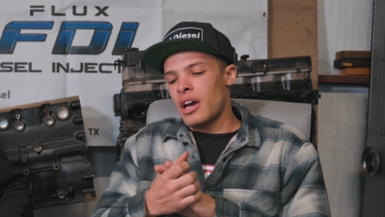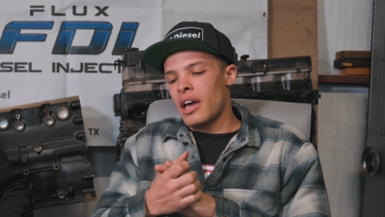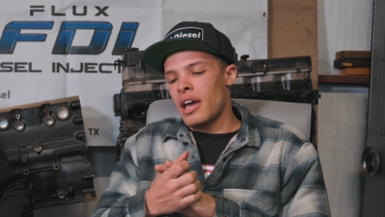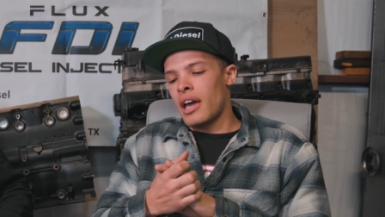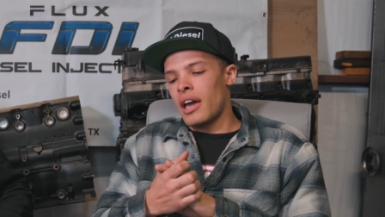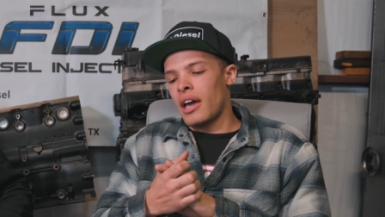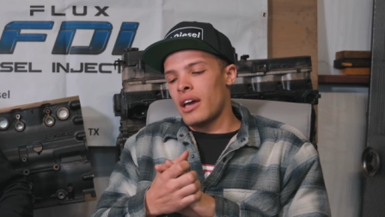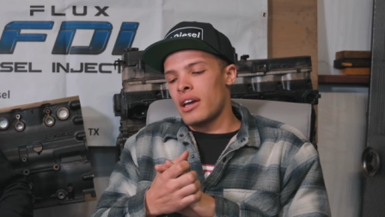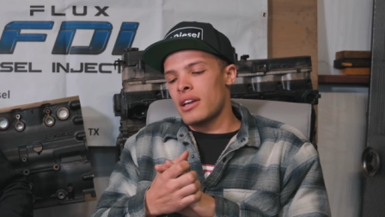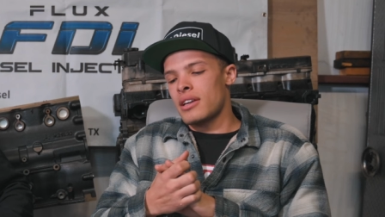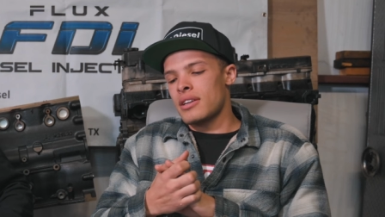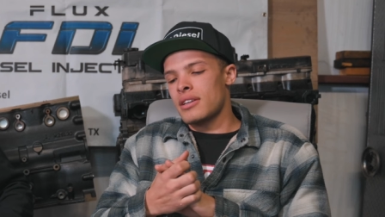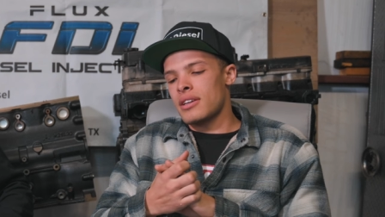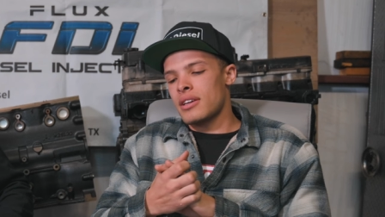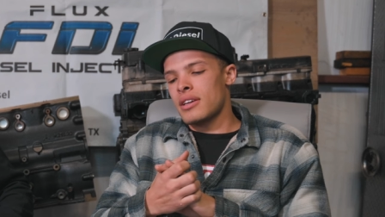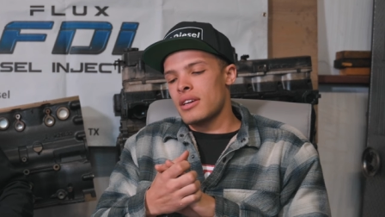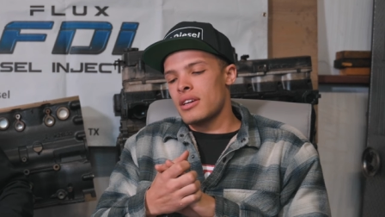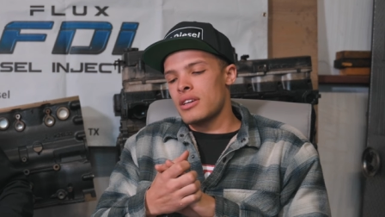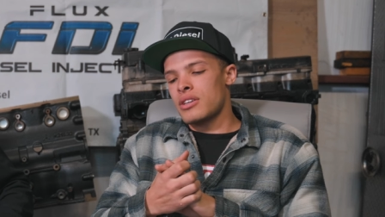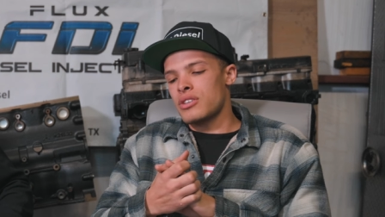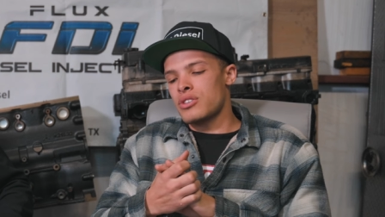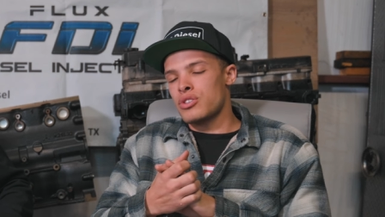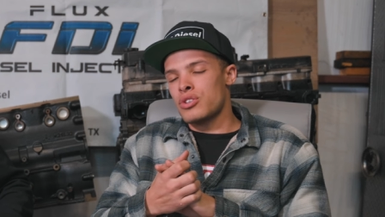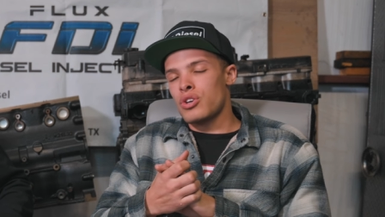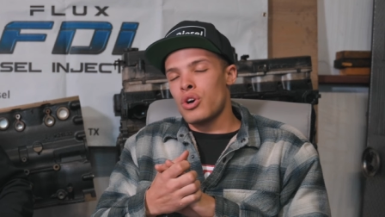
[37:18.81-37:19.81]
and
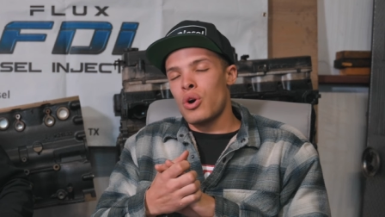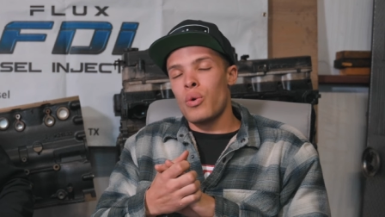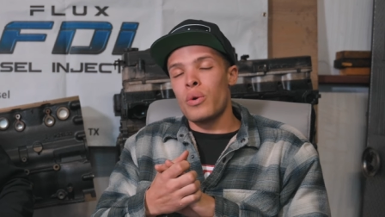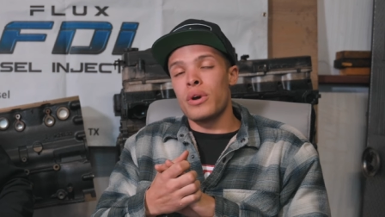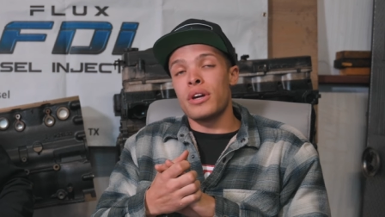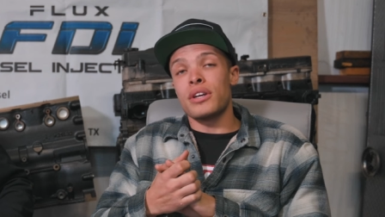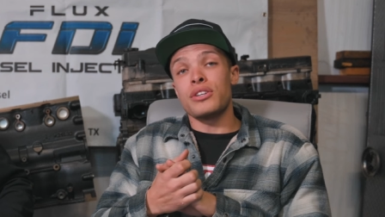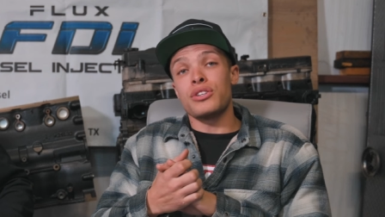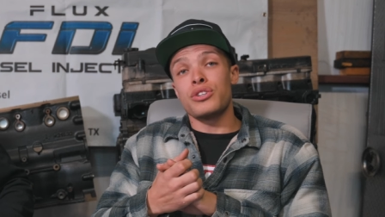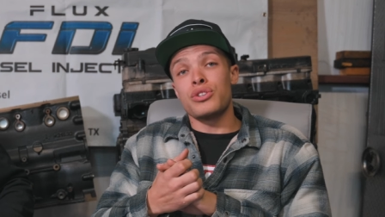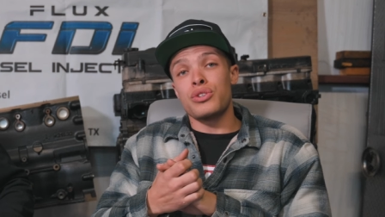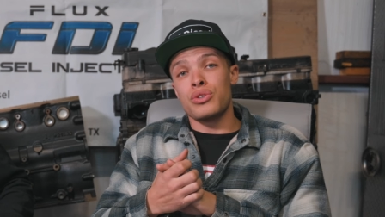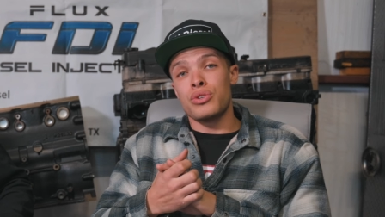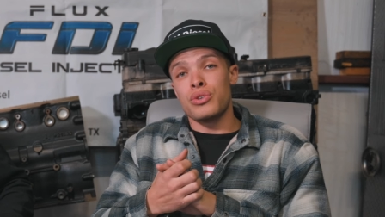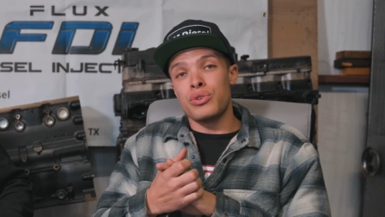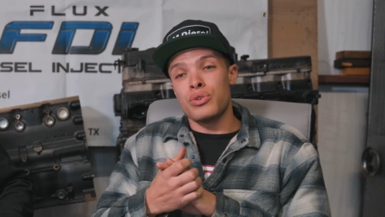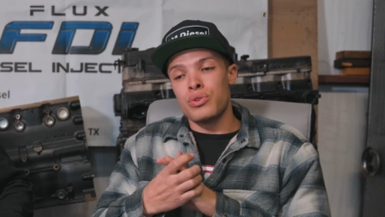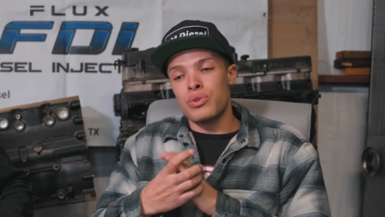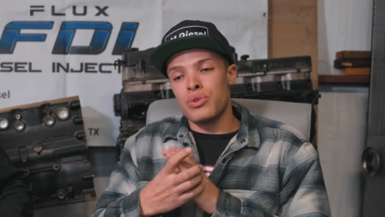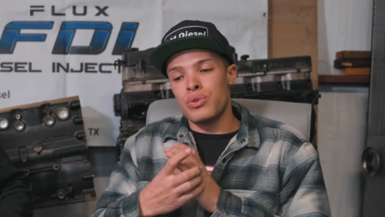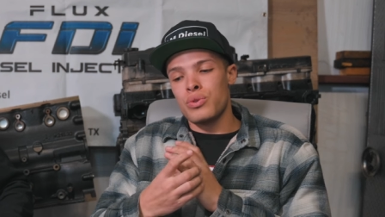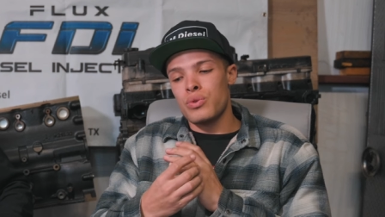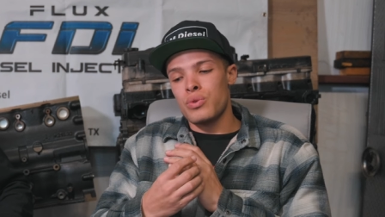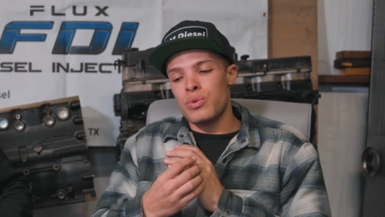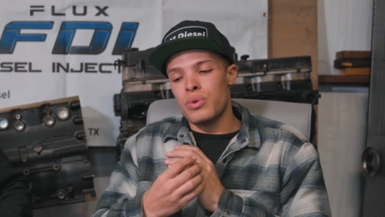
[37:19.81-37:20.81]
he is going
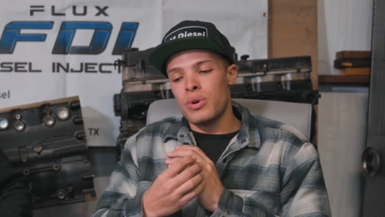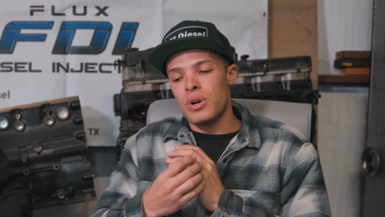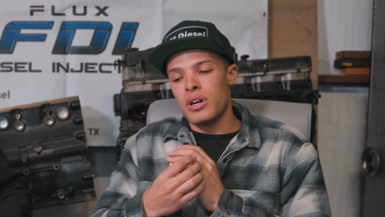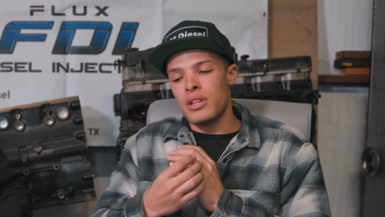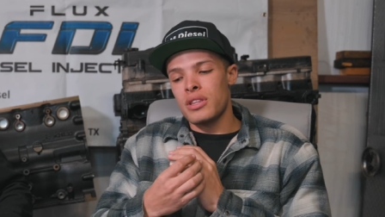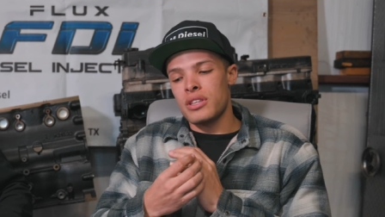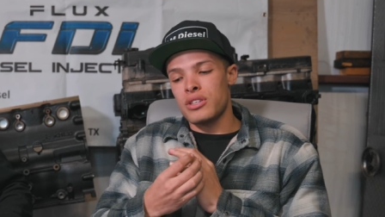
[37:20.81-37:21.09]
to.